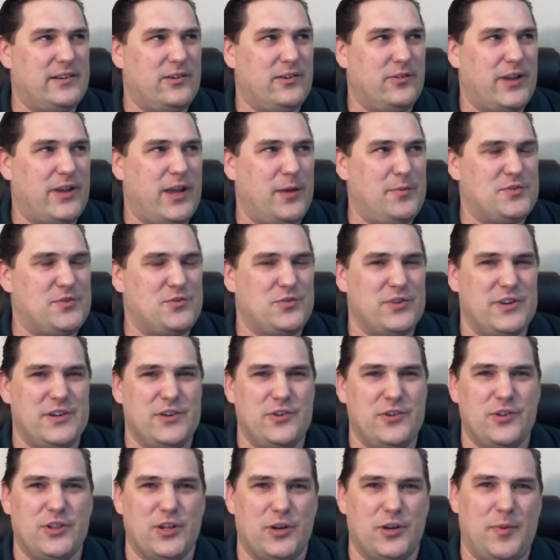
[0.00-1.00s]
chemistry and
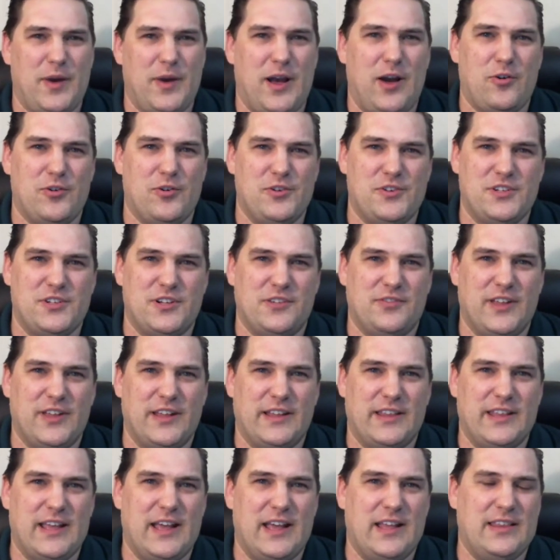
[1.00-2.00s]
nuclear power and stuff
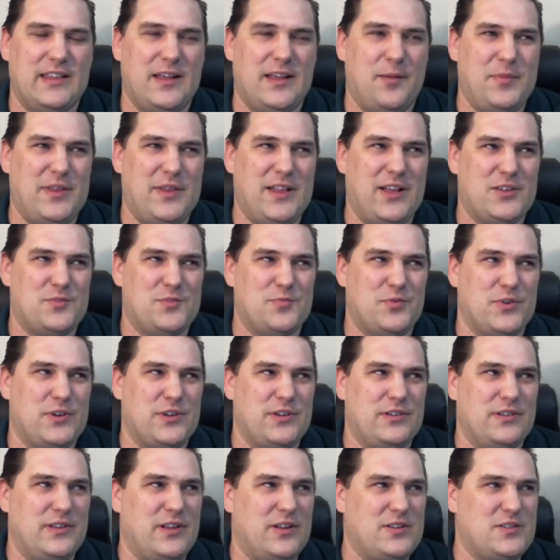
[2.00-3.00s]
like that. I mean, that was
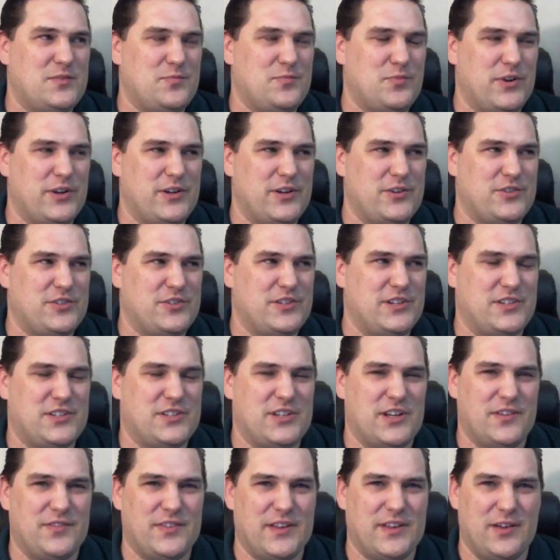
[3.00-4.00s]
some pretty interesting
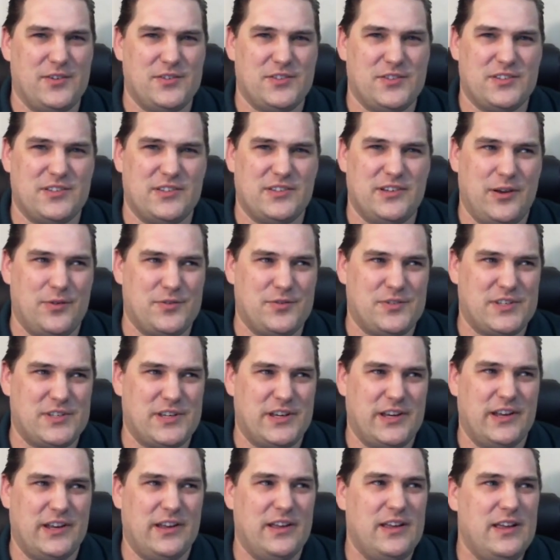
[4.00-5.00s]
stuff that I was
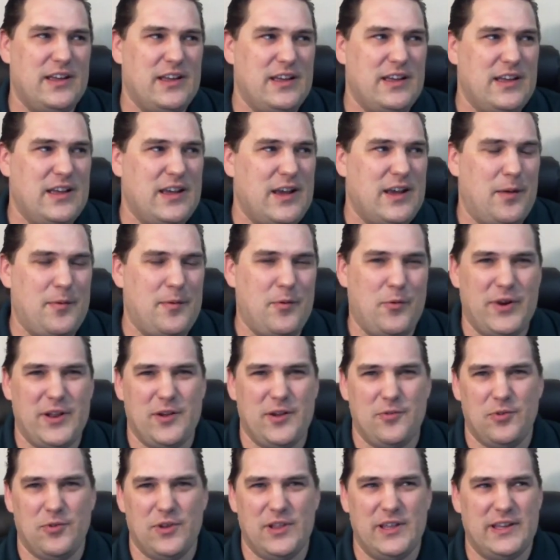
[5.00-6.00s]
seeing. I mean, we
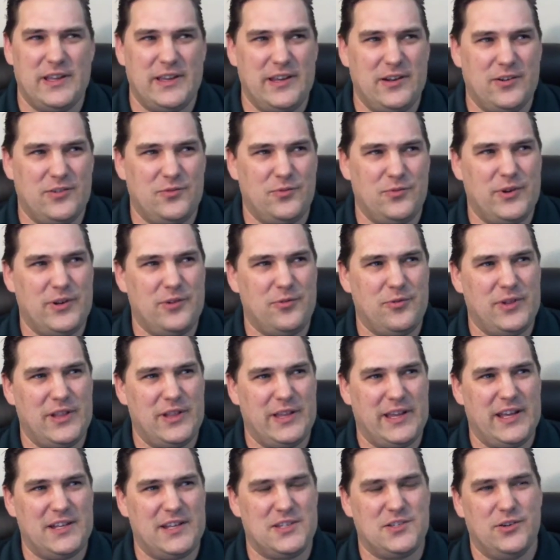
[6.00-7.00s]
didn't really
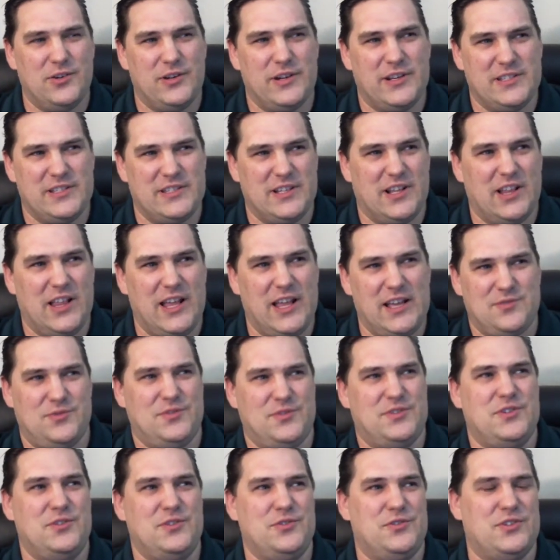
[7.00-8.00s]
get to it because the class
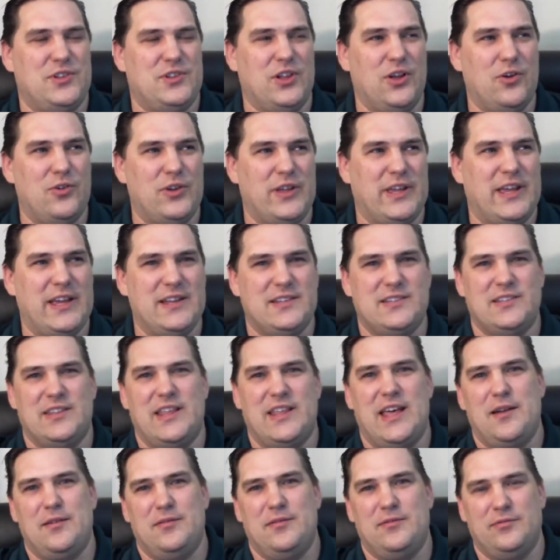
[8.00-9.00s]
was too slow to get to
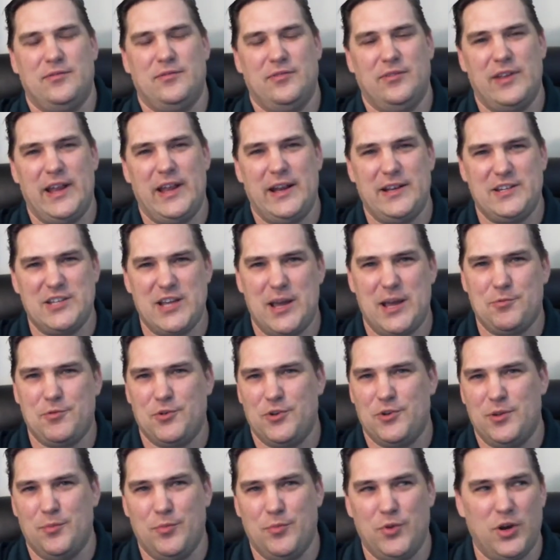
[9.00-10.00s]
that late chapter
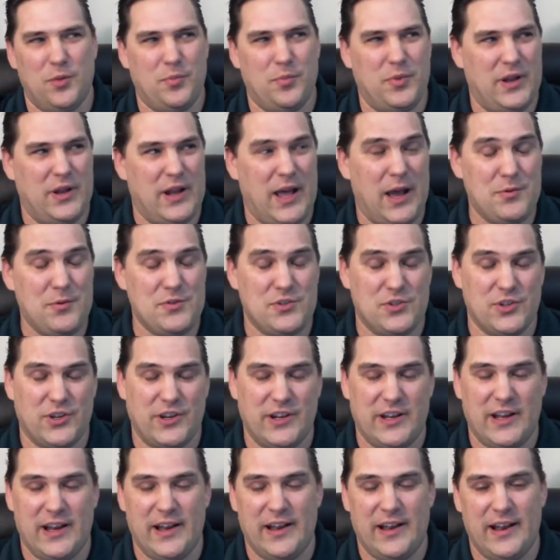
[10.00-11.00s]
in the book, but I was
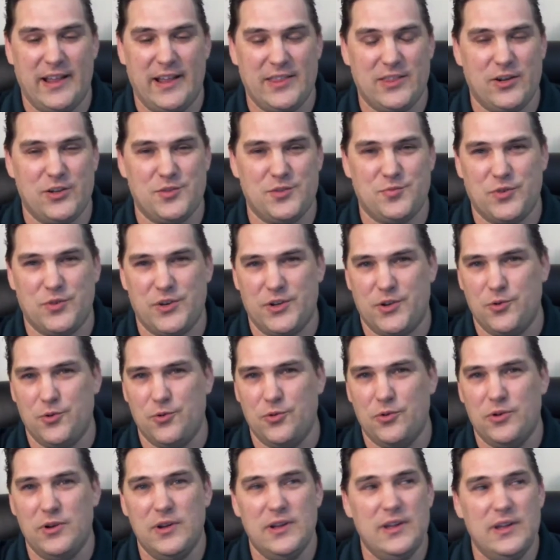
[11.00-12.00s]
looking at it and I thought it was pretty cool.